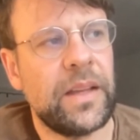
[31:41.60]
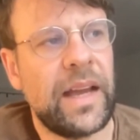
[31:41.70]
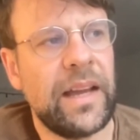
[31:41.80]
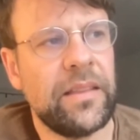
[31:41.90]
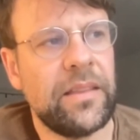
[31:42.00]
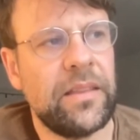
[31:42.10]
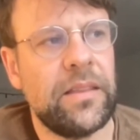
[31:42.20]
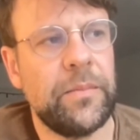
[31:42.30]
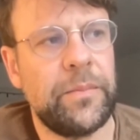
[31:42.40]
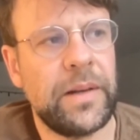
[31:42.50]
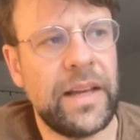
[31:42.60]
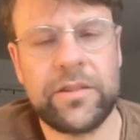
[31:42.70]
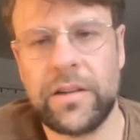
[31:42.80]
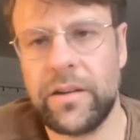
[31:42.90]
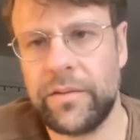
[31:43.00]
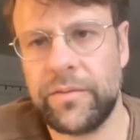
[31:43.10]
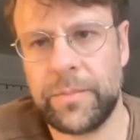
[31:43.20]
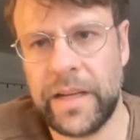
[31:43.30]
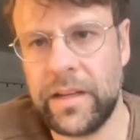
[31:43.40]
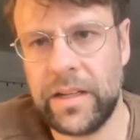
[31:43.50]
had the pleasure of
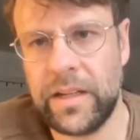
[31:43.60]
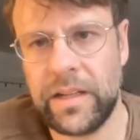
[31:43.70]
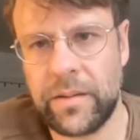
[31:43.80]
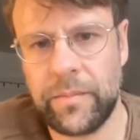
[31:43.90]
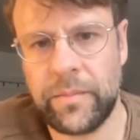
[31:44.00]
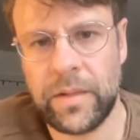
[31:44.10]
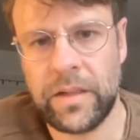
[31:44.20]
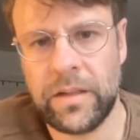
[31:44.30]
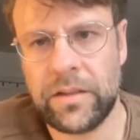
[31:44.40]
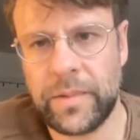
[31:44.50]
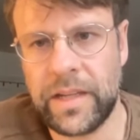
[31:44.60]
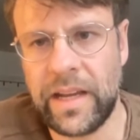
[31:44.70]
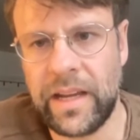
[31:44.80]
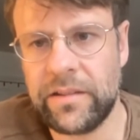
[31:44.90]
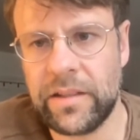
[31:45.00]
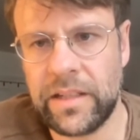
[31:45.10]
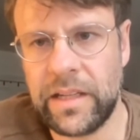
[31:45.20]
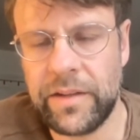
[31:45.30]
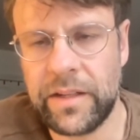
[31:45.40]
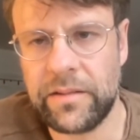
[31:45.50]
spending some some days and
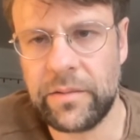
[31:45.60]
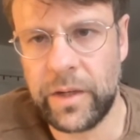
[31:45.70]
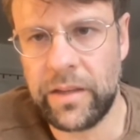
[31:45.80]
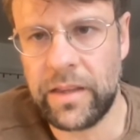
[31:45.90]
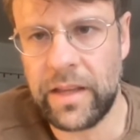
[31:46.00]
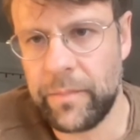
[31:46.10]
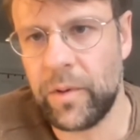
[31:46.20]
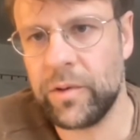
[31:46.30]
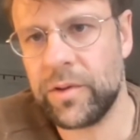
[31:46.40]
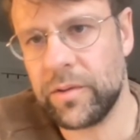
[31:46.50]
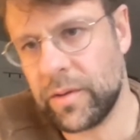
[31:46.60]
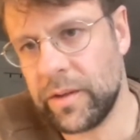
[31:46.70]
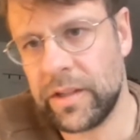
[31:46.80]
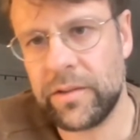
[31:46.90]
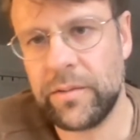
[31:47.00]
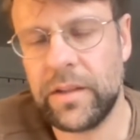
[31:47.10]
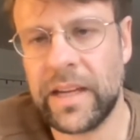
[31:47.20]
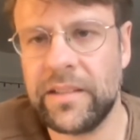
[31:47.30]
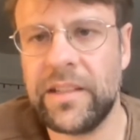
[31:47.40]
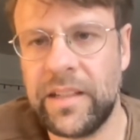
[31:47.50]
evenings with them, also going to the
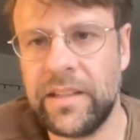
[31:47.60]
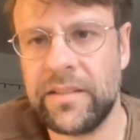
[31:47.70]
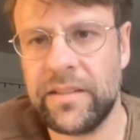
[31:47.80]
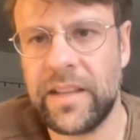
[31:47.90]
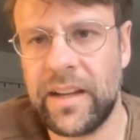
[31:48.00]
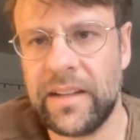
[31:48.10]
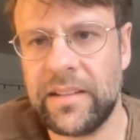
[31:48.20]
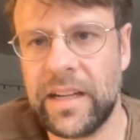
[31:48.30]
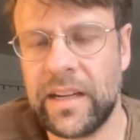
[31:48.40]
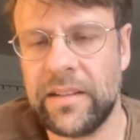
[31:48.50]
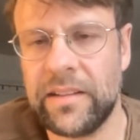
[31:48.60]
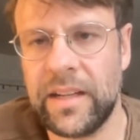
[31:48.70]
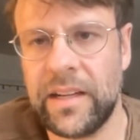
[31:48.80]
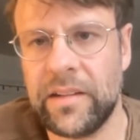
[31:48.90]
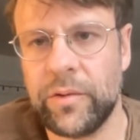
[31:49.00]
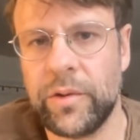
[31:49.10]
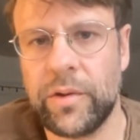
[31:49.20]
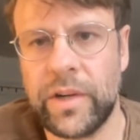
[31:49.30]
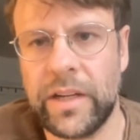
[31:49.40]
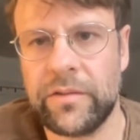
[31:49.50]
canteens that and and
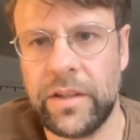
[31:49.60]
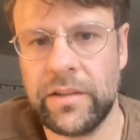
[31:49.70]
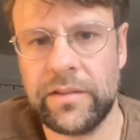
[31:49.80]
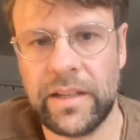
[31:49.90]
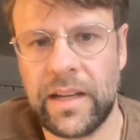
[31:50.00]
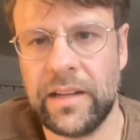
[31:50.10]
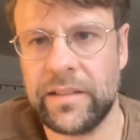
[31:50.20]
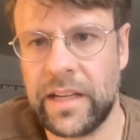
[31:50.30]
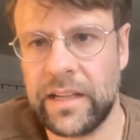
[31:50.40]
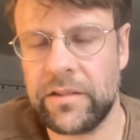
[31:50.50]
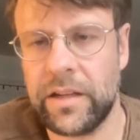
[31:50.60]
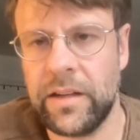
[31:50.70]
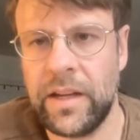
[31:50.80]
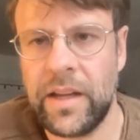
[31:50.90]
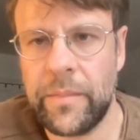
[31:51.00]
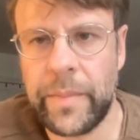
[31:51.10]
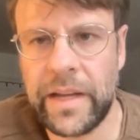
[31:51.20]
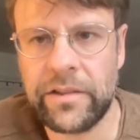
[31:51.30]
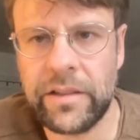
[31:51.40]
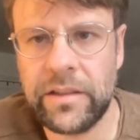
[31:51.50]
Uyghur restaurants that Alessandra
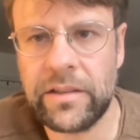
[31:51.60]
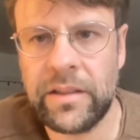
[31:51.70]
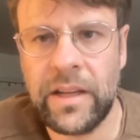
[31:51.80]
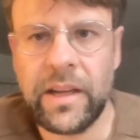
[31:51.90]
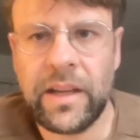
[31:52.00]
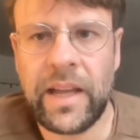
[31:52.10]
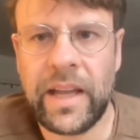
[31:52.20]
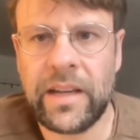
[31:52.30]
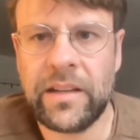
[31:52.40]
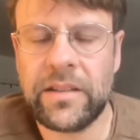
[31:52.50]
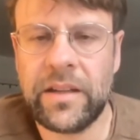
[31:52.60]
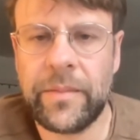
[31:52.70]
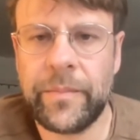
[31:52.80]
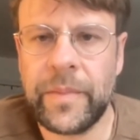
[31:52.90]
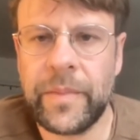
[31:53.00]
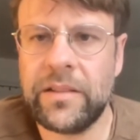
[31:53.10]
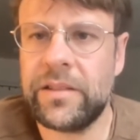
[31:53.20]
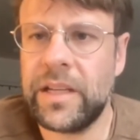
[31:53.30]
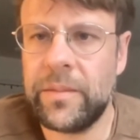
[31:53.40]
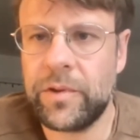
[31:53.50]
mentioned, and um, it
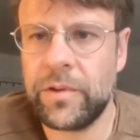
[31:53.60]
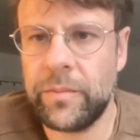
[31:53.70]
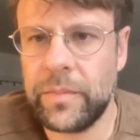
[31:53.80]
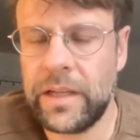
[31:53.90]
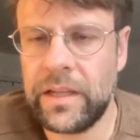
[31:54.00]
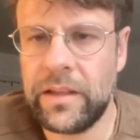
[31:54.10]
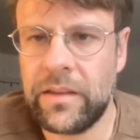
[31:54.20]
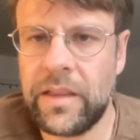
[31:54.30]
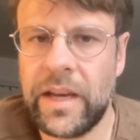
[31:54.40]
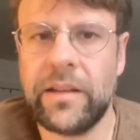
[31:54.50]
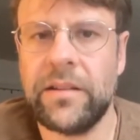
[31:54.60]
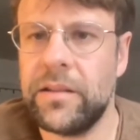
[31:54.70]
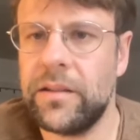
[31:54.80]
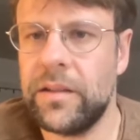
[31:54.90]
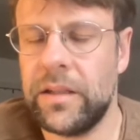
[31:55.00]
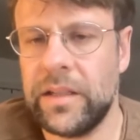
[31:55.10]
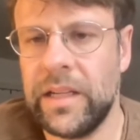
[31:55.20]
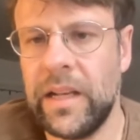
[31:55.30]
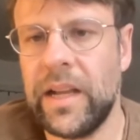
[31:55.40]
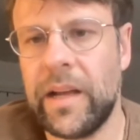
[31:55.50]
seemed to me that uh,
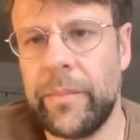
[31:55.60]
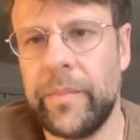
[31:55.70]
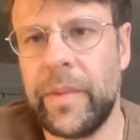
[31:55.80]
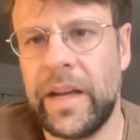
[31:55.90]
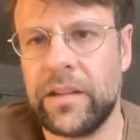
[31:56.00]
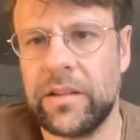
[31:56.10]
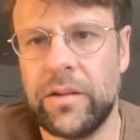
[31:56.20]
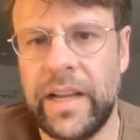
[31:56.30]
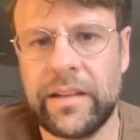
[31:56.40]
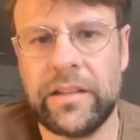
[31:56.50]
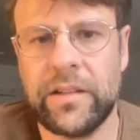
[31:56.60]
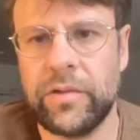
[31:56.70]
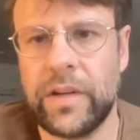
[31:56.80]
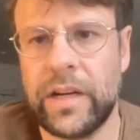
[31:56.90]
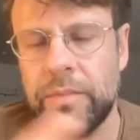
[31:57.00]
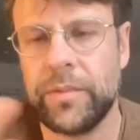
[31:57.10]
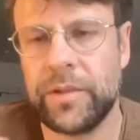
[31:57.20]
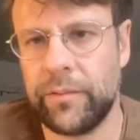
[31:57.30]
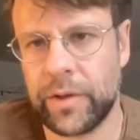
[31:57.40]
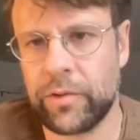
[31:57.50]
Ilham had collected around
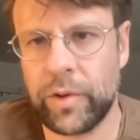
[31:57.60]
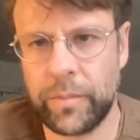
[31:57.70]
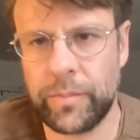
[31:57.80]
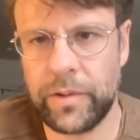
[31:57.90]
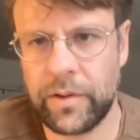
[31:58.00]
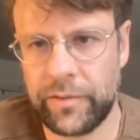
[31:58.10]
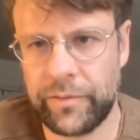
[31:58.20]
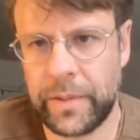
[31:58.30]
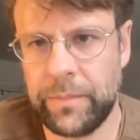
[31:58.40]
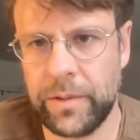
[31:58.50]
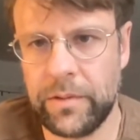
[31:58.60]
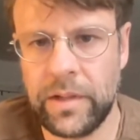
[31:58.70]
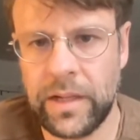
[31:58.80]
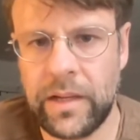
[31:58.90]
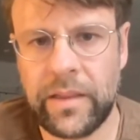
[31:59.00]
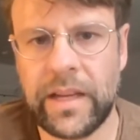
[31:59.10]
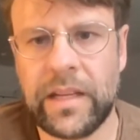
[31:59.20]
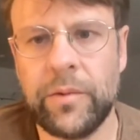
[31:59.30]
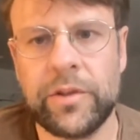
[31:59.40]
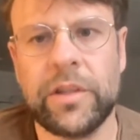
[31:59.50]
himself a group of people
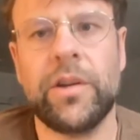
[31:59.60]
that he was